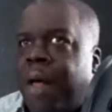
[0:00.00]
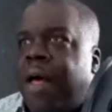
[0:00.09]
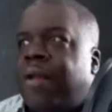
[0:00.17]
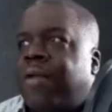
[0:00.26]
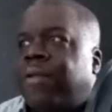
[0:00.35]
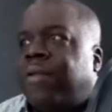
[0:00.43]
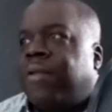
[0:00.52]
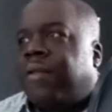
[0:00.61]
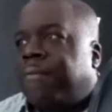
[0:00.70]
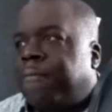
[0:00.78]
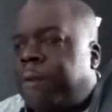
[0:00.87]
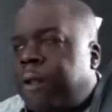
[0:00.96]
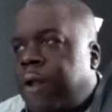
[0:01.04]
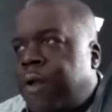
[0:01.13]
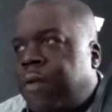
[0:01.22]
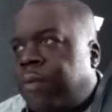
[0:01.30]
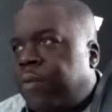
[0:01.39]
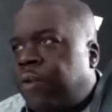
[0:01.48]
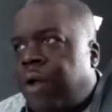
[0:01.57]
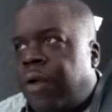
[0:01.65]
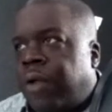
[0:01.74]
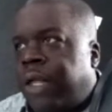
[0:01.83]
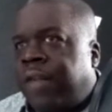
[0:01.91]
model, you know, so
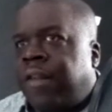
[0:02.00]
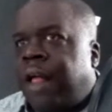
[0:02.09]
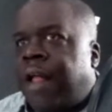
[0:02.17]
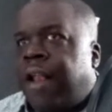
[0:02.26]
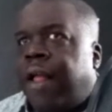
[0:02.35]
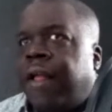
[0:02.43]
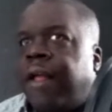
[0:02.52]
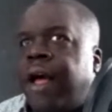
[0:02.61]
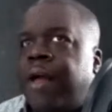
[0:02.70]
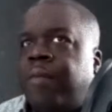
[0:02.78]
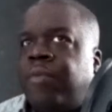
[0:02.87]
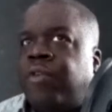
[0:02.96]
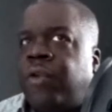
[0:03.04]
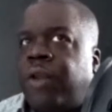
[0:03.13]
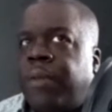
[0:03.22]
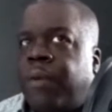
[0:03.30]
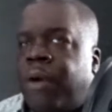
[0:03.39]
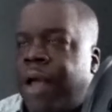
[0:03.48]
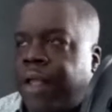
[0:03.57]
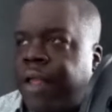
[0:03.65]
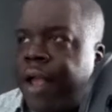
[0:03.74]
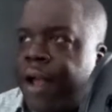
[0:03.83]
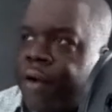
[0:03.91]
right. it's not like I'm shooting Mariah
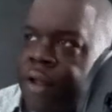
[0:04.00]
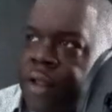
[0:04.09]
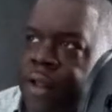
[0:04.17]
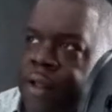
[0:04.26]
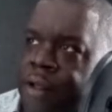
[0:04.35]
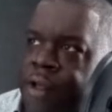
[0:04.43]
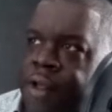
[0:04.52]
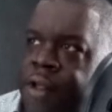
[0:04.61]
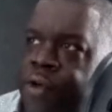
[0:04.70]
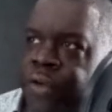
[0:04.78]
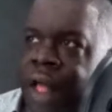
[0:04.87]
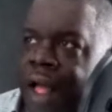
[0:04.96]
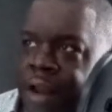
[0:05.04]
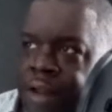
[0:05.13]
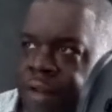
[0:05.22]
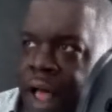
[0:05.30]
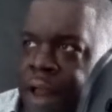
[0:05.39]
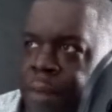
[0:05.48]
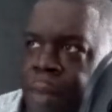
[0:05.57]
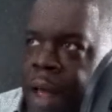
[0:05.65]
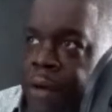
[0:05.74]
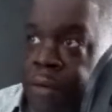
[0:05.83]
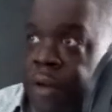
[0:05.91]
Carey. Right. Who's not going to sign a
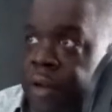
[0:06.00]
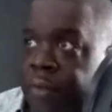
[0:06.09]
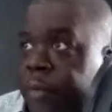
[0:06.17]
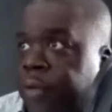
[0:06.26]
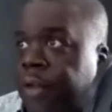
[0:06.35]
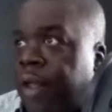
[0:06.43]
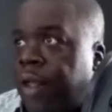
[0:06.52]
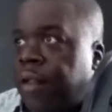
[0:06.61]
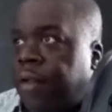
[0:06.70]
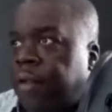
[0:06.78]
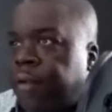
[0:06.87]
model release? right. Se. But